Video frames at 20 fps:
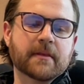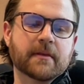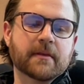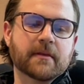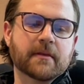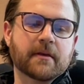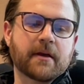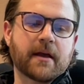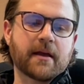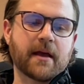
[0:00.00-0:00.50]

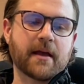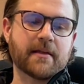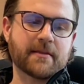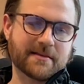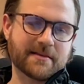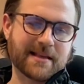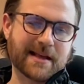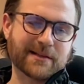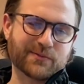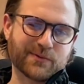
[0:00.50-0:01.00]
I
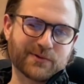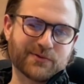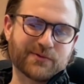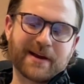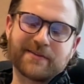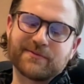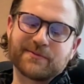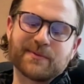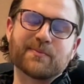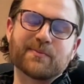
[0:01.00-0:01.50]
think that's what
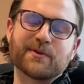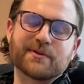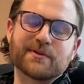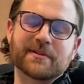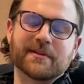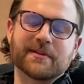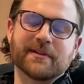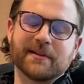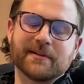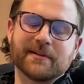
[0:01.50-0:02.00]
drives me personally.